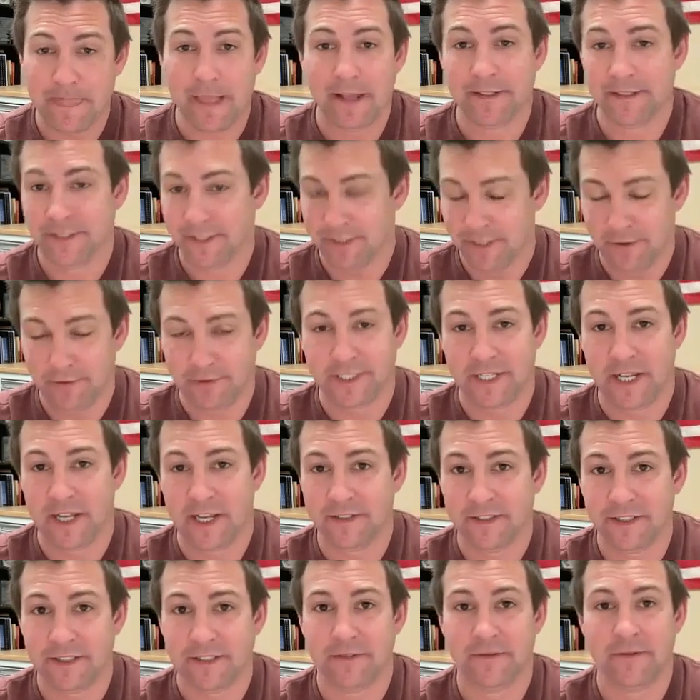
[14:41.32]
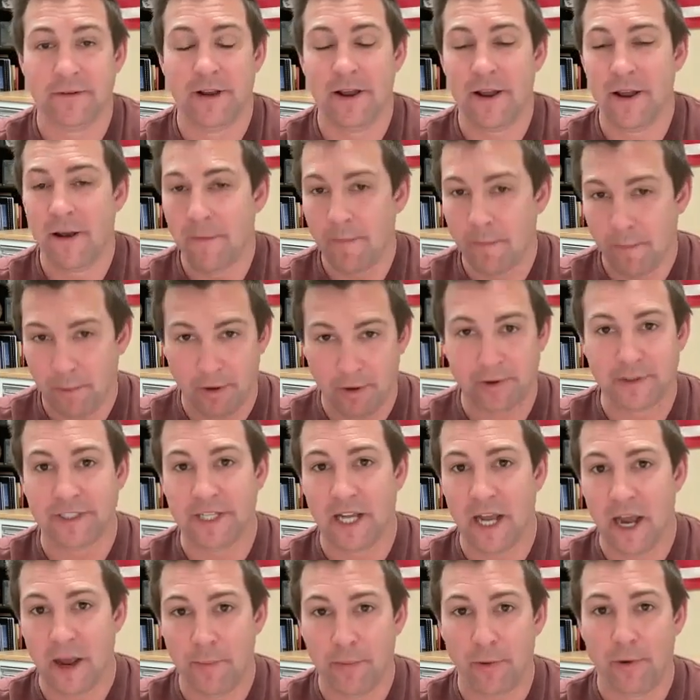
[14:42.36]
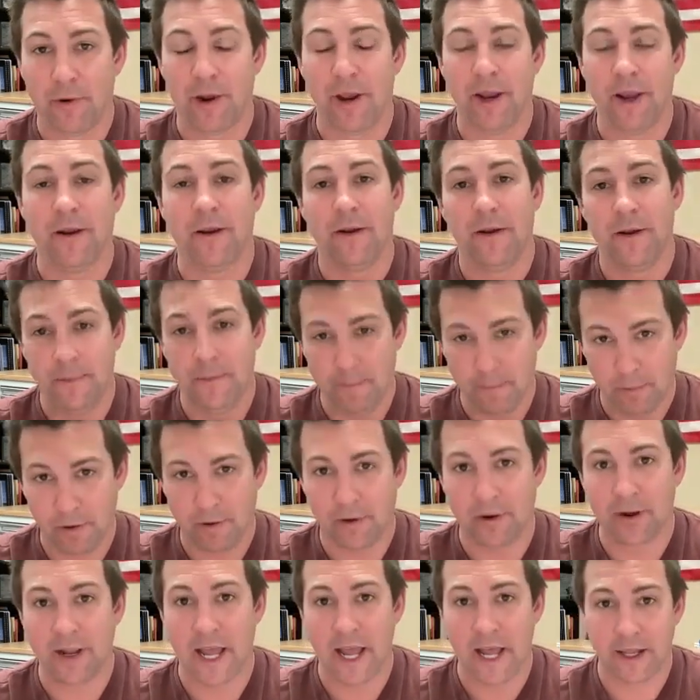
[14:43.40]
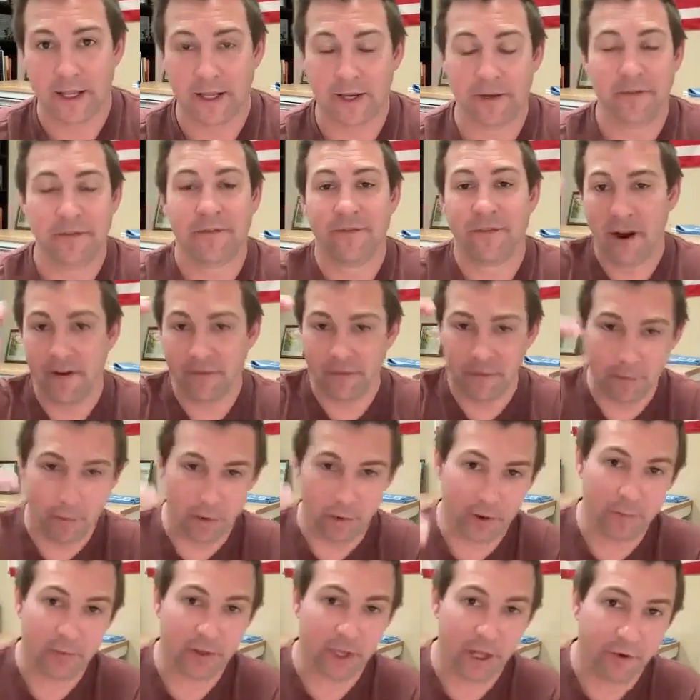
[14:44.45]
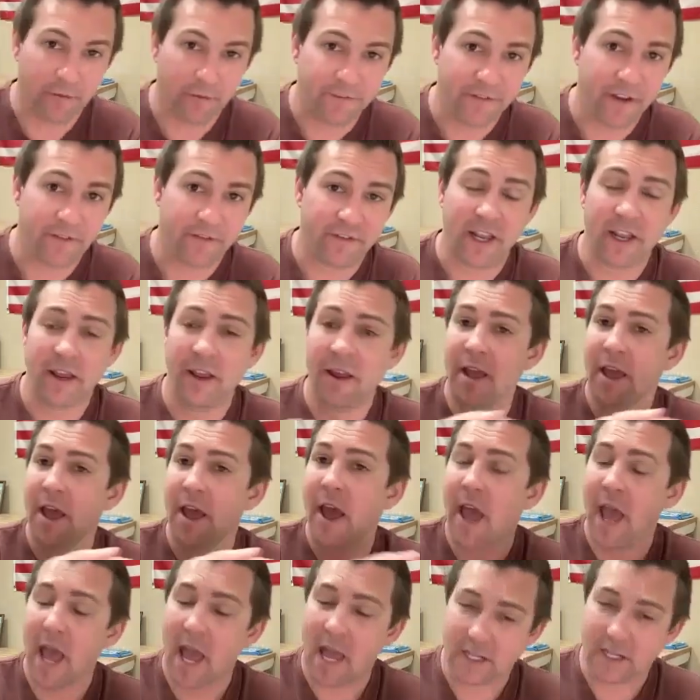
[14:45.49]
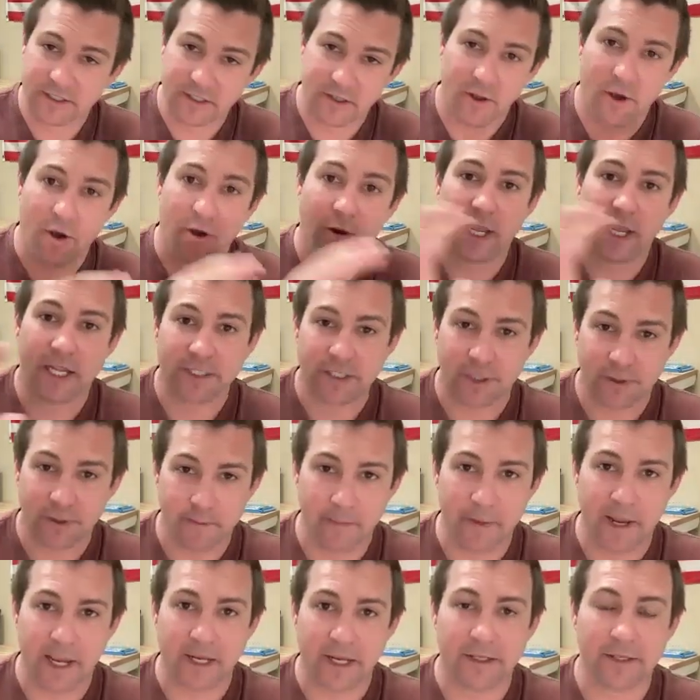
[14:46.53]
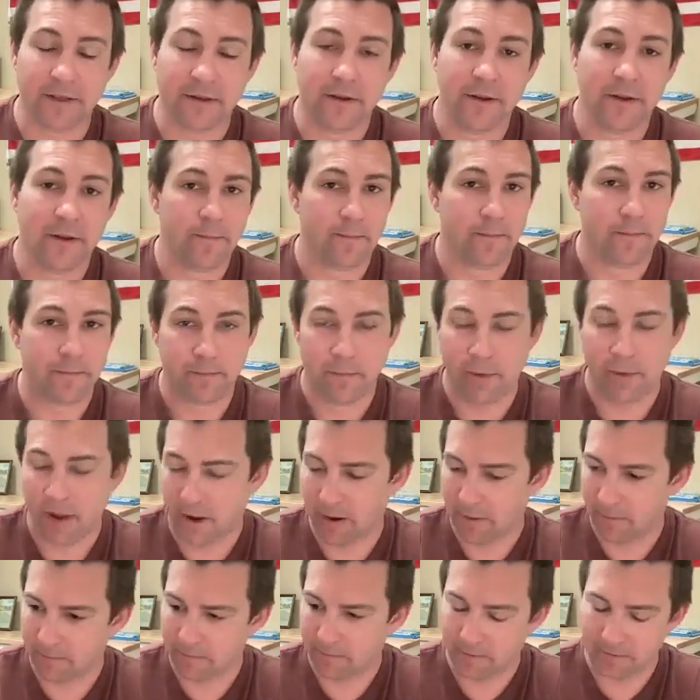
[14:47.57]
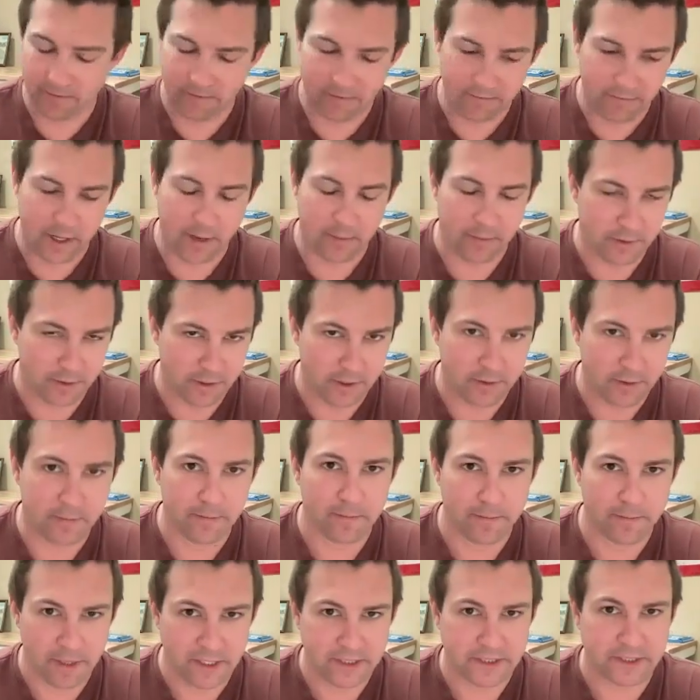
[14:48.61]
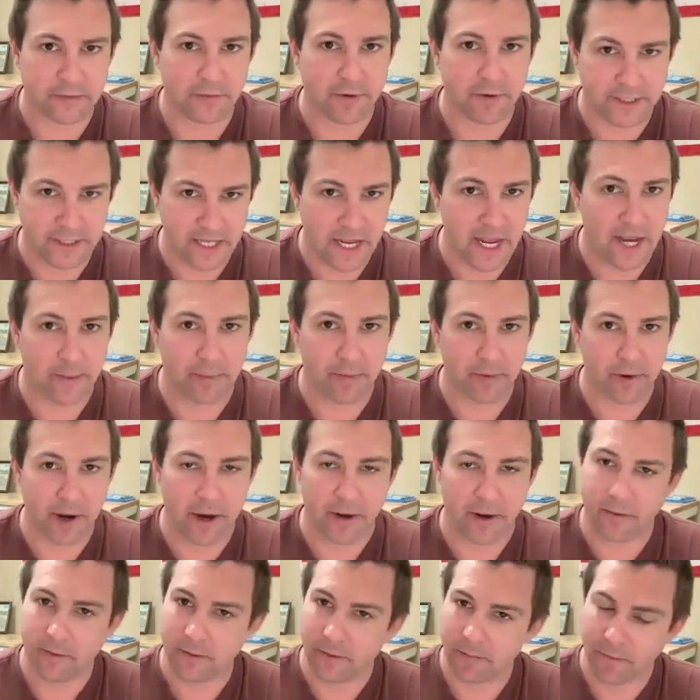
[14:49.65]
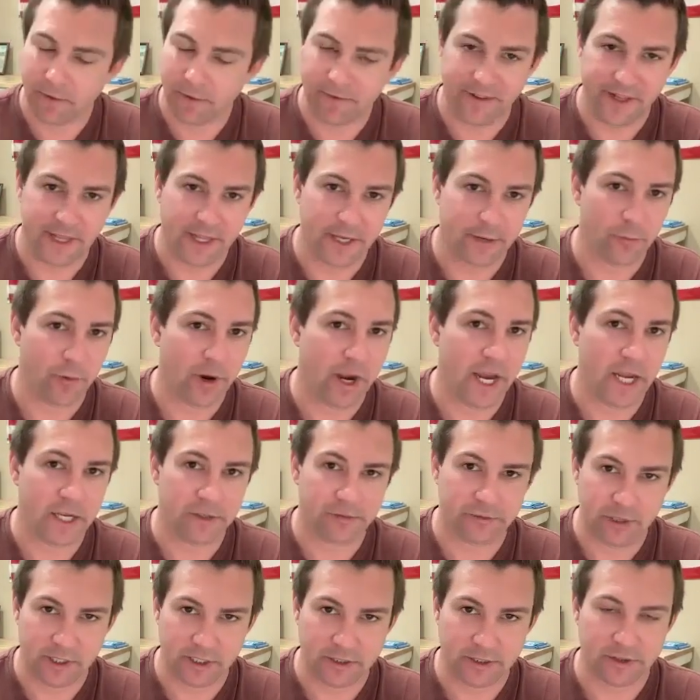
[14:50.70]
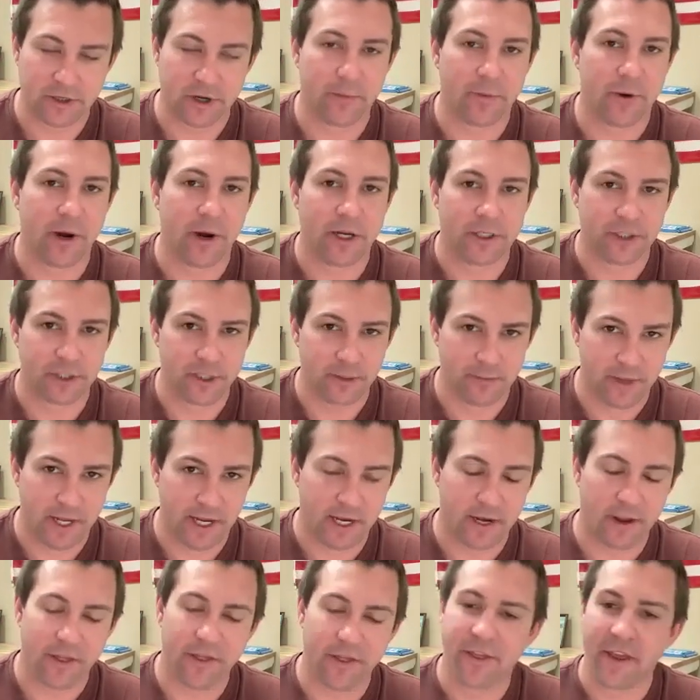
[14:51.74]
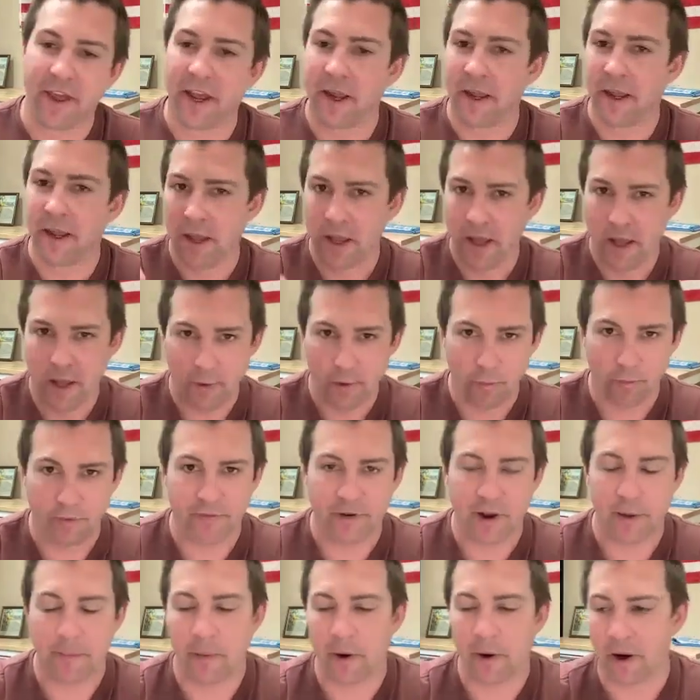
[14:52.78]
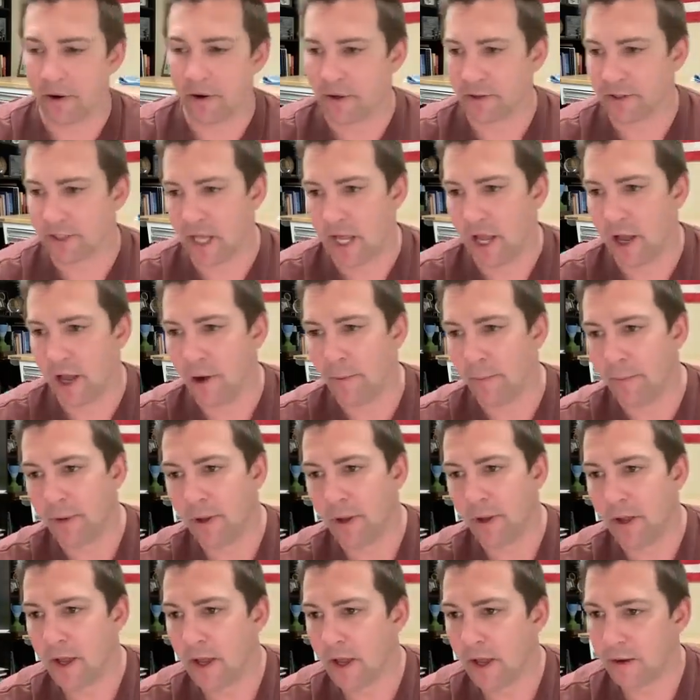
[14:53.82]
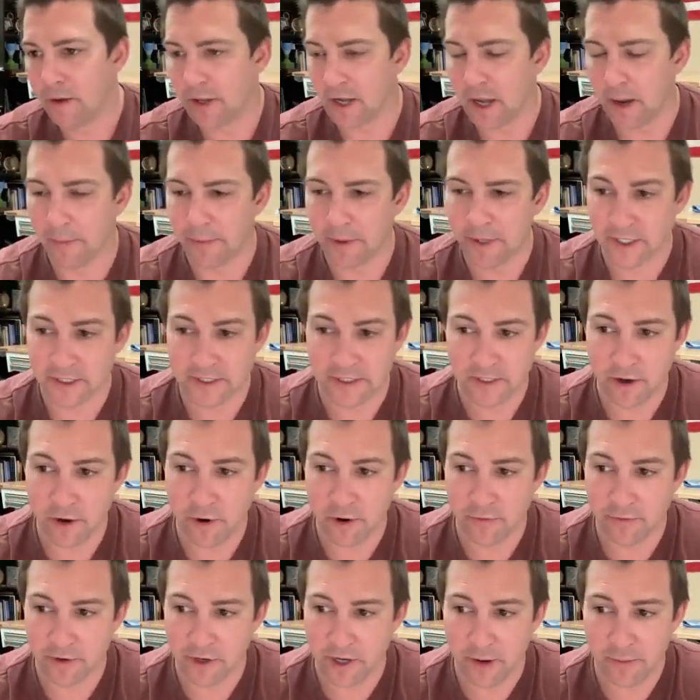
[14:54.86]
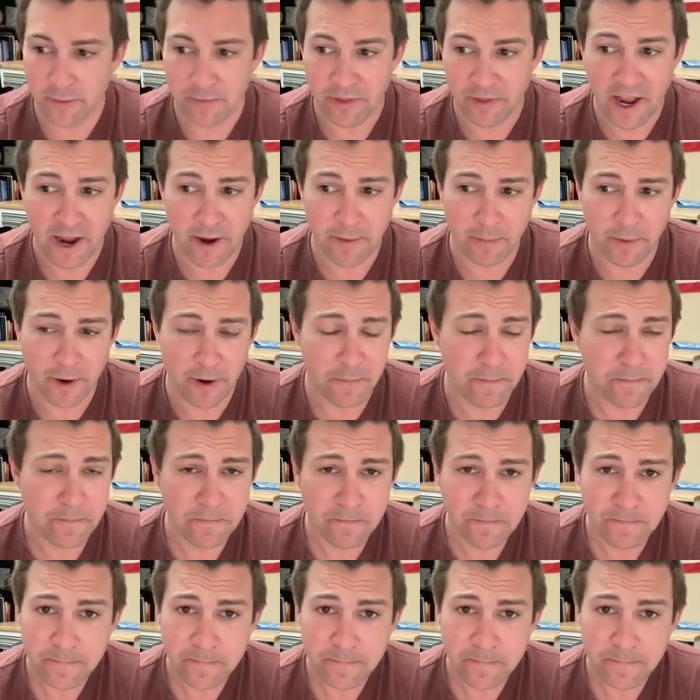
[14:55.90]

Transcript: It's 2 cents per CI point per gallon for every point below 50, as long as you meet a couple of the pieces of red tape, right? Prevailing wage, registered apprenticeship, that kind of thing. We've got partners that help companies to overcome that. But